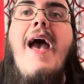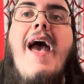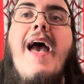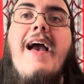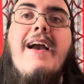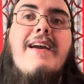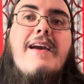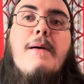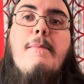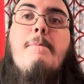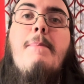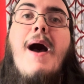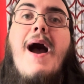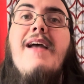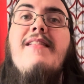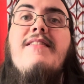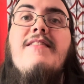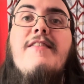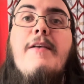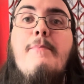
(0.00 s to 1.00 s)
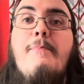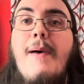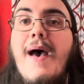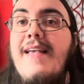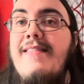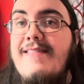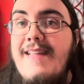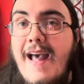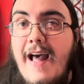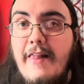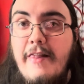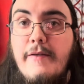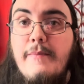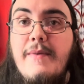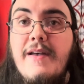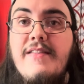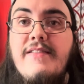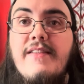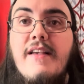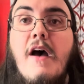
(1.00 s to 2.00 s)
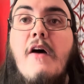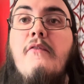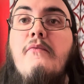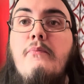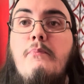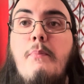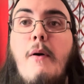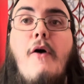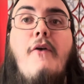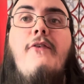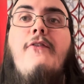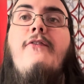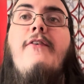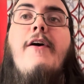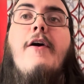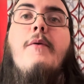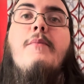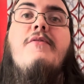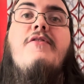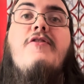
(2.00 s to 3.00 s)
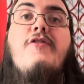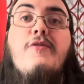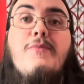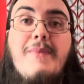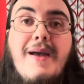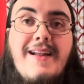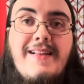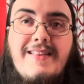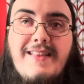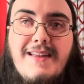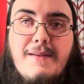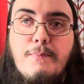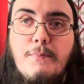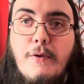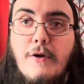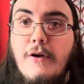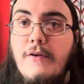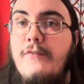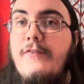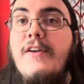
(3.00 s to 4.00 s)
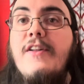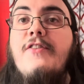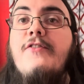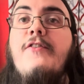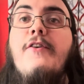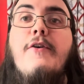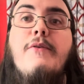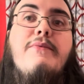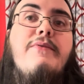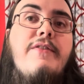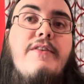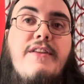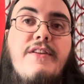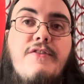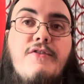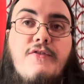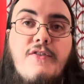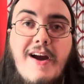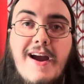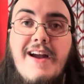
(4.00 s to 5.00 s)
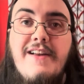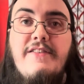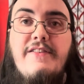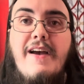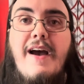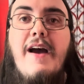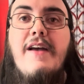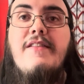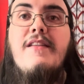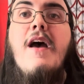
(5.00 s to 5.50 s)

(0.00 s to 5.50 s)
It combines the best elements of both films to make the perfect film for this franchise,